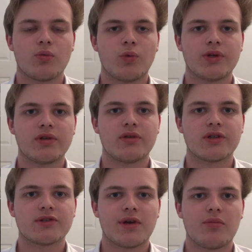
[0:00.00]
We did
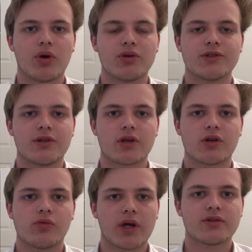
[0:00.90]
this by using the
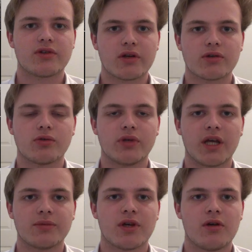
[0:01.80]
correct technical
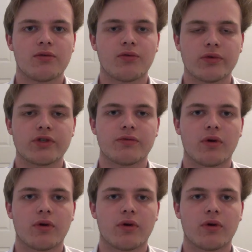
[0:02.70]
names for each of